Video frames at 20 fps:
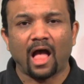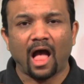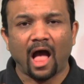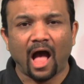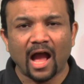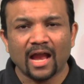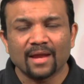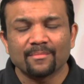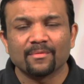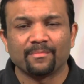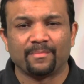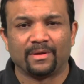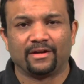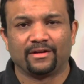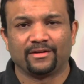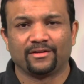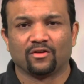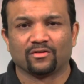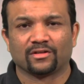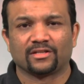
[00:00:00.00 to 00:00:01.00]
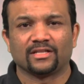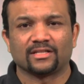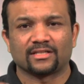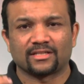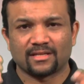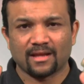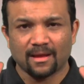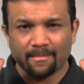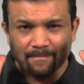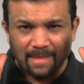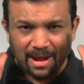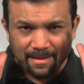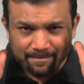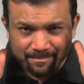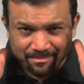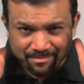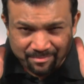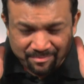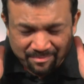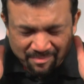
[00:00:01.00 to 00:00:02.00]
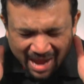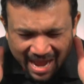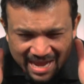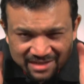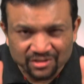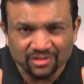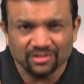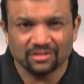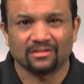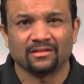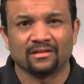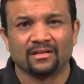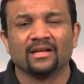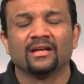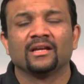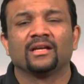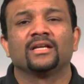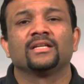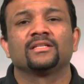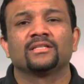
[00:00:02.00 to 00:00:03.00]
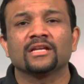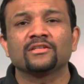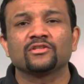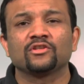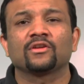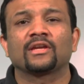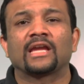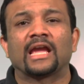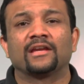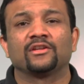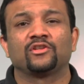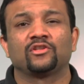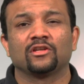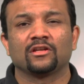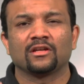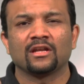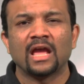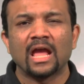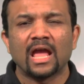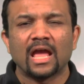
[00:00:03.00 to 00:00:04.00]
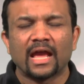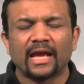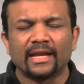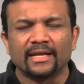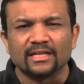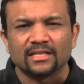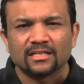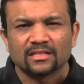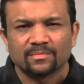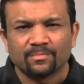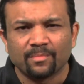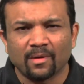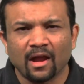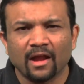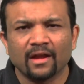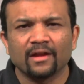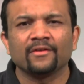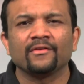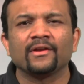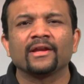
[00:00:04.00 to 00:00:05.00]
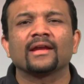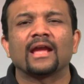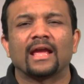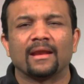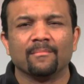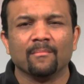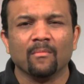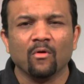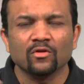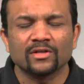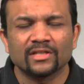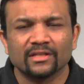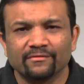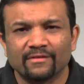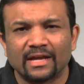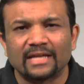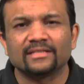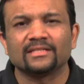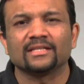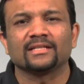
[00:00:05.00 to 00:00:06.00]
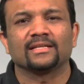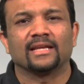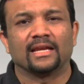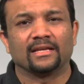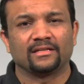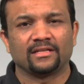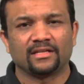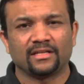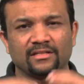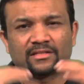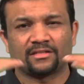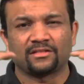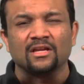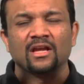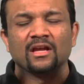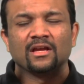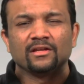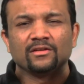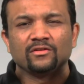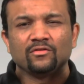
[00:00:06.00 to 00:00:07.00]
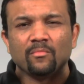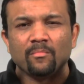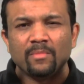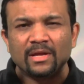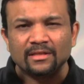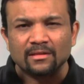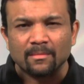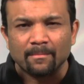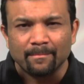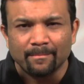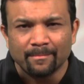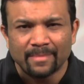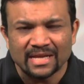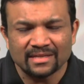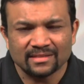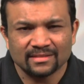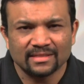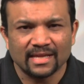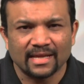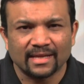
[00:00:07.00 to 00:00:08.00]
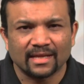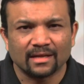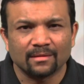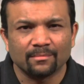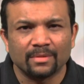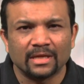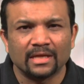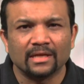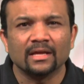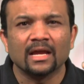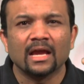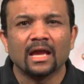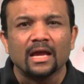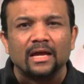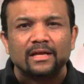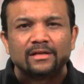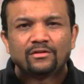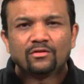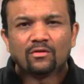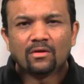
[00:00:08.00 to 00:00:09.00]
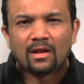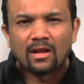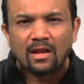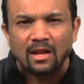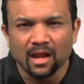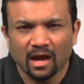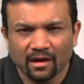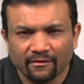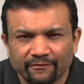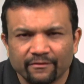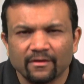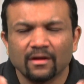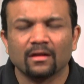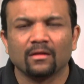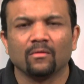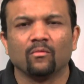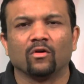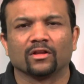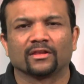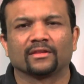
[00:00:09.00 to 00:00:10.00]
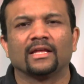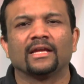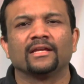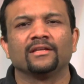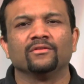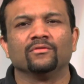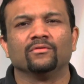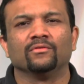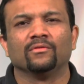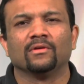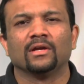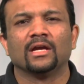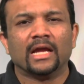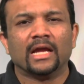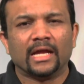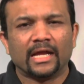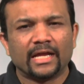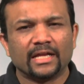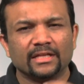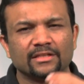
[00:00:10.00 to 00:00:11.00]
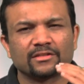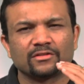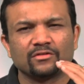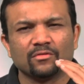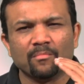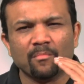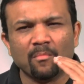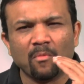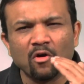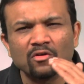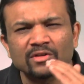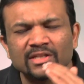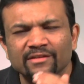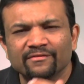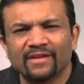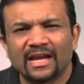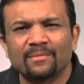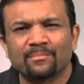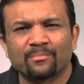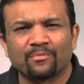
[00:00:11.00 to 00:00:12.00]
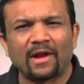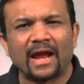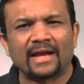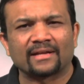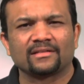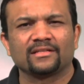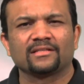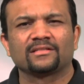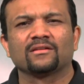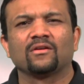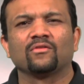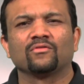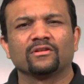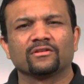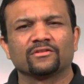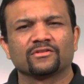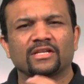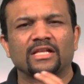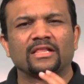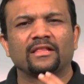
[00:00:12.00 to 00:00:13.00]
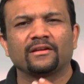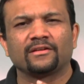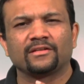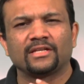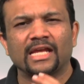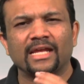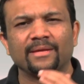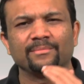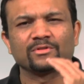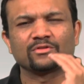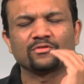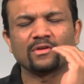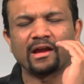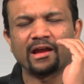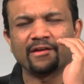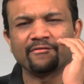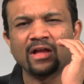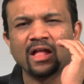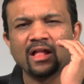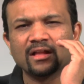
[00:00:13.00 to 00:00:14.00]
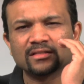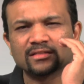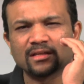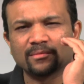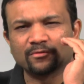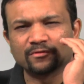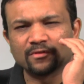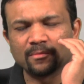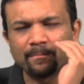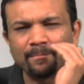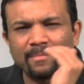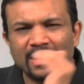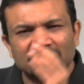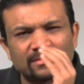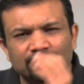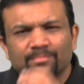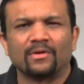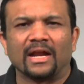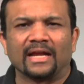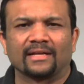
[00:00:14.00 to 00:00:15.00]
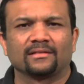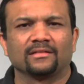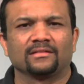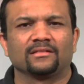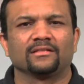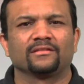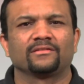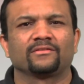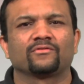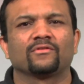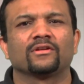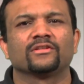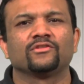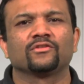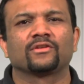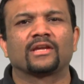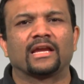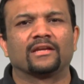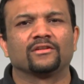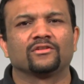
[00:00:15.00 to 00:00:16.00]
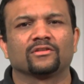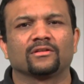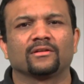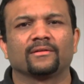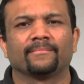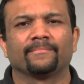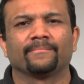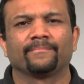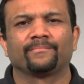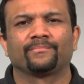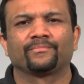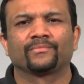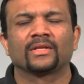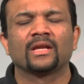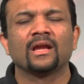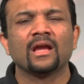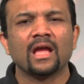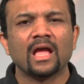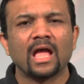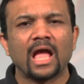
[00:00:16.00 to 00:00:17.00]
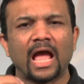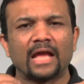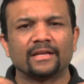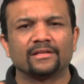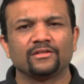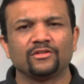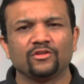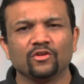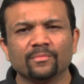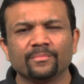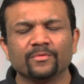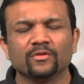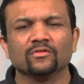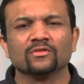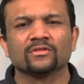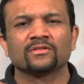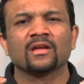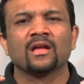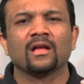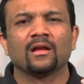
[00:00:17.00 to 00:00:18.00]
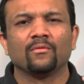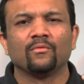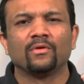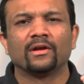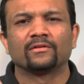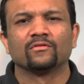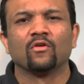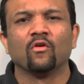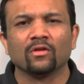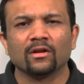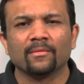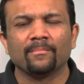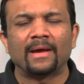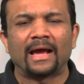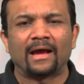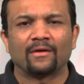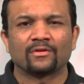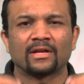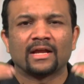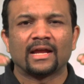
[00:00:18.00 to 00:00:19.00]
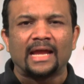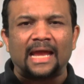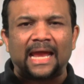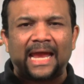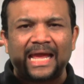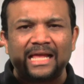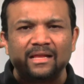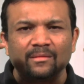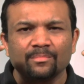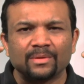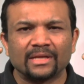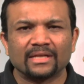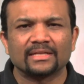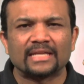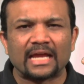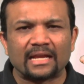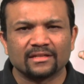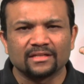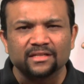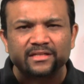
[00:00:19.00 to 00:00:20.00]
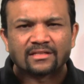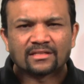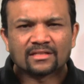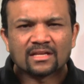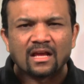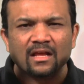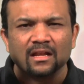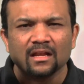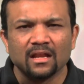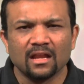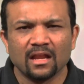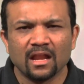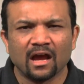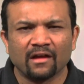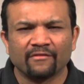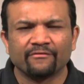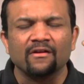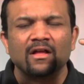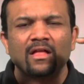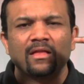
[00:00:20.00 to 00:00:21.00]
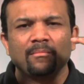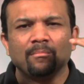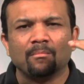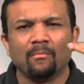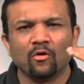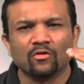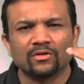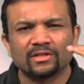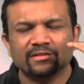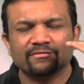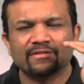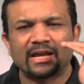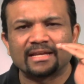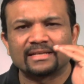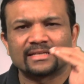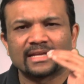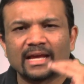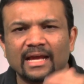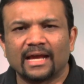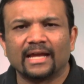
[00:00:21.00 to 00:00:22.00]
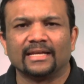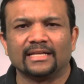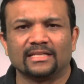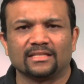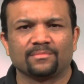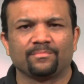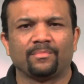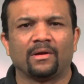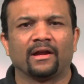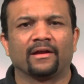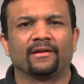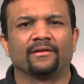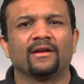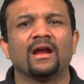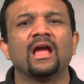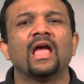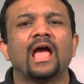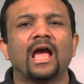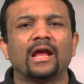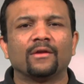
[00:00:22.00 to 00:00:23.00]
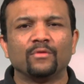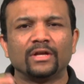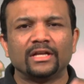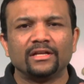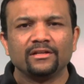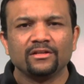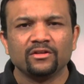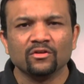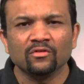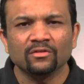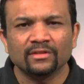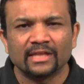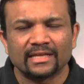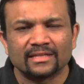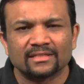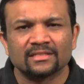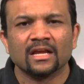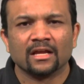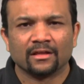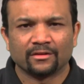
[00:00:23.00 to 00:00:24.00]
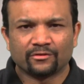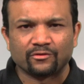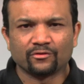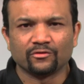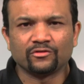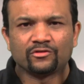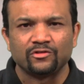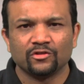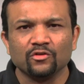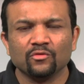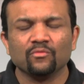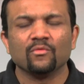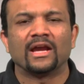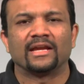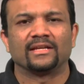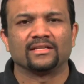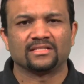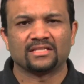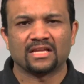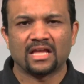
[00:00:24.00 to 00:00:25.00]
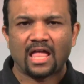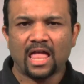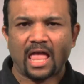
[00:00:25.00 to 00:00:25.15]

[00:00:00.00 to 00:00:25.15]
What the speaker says: I'm a periodontist. My passion is education and inspiring and motivating dentists to be the best they can be and to love what they do. It's to motivate practice owners and their teams to have some of the best practices through education. At Tubules, we're all about helping dentists love, motivate and inspire. And we do this through two ways.